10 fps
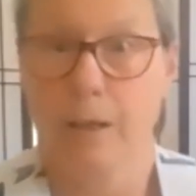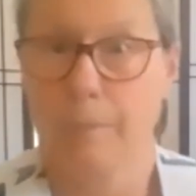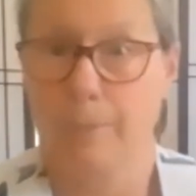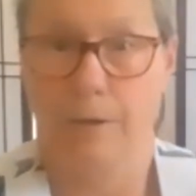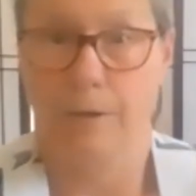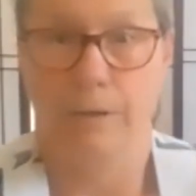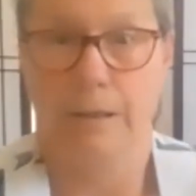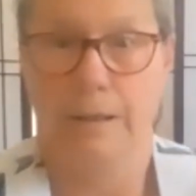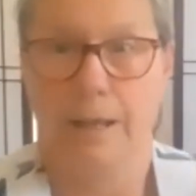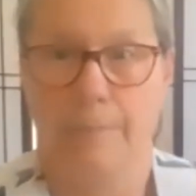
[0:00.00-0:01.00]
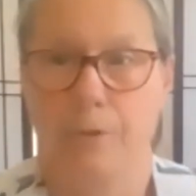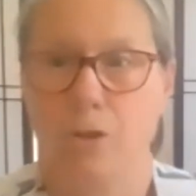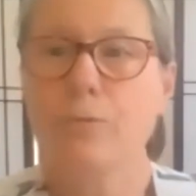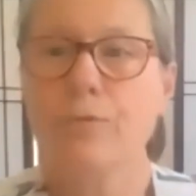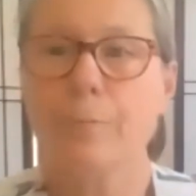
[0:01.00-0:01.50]
about except
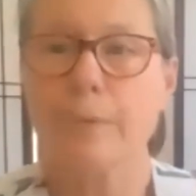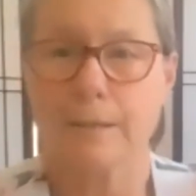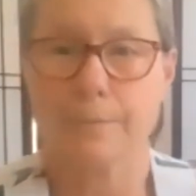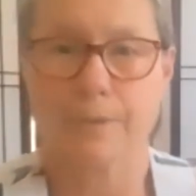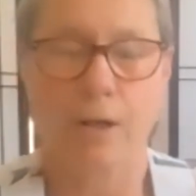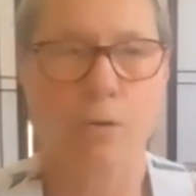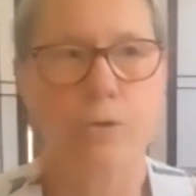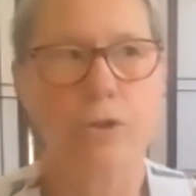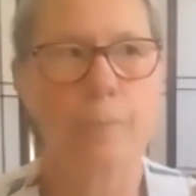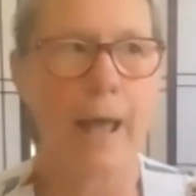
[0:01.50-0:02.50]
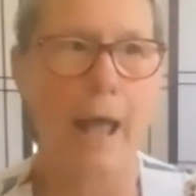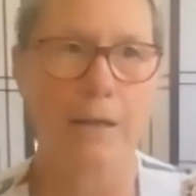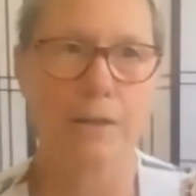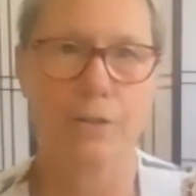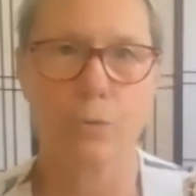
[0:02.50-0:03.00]
euphemisms like, oh, she
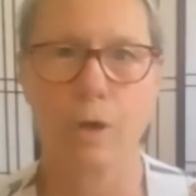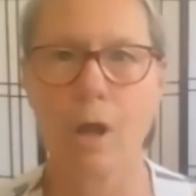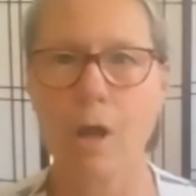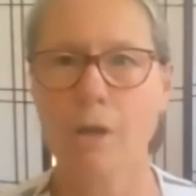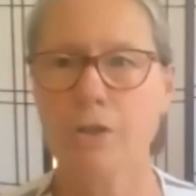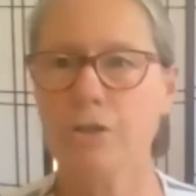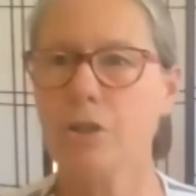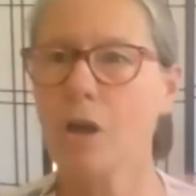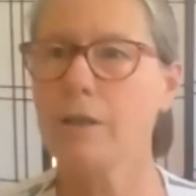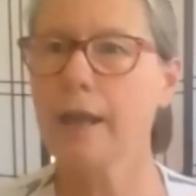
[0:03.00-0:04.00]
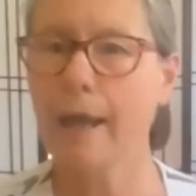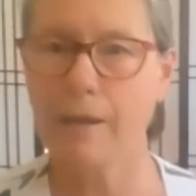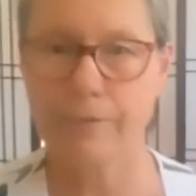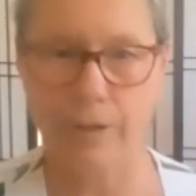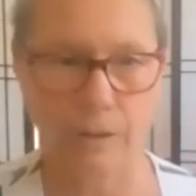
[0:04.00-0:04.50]
passed, or she's gone to
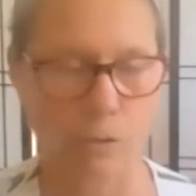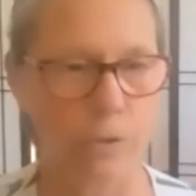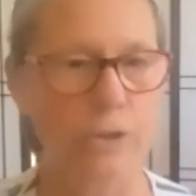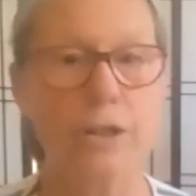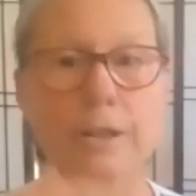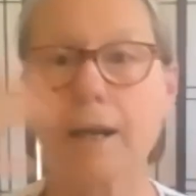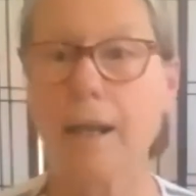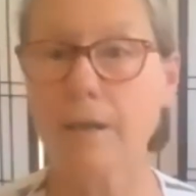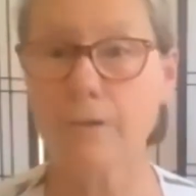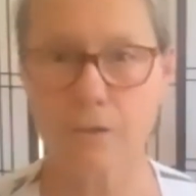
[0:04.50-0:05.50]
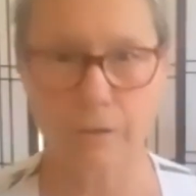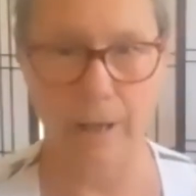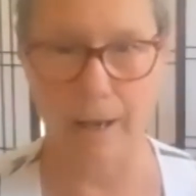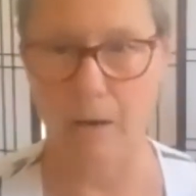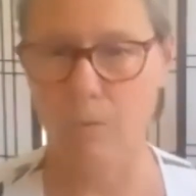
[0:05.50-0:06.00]
heaven, or she's an angel
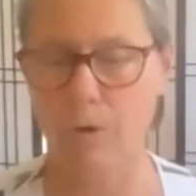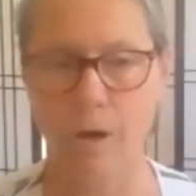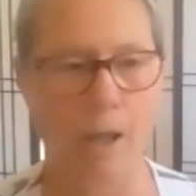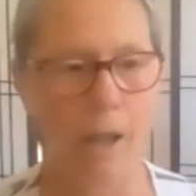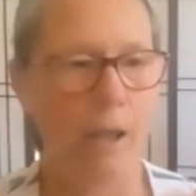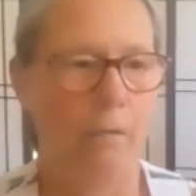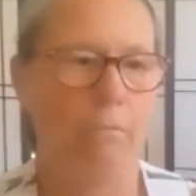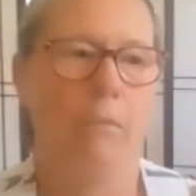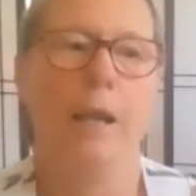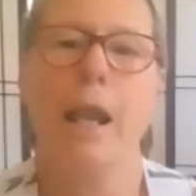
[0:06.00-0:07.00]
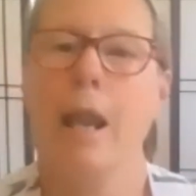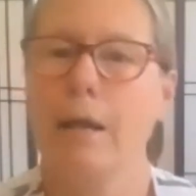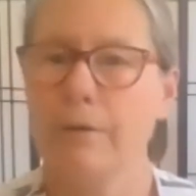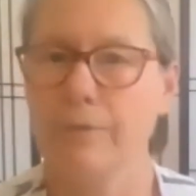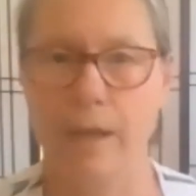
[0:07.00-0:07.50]
now, or
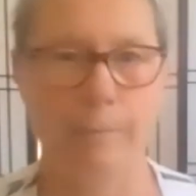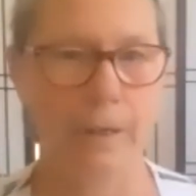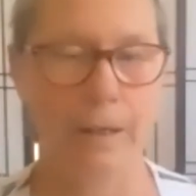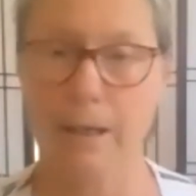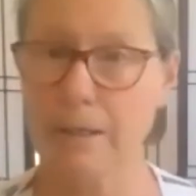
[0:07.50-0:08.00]
none of that made any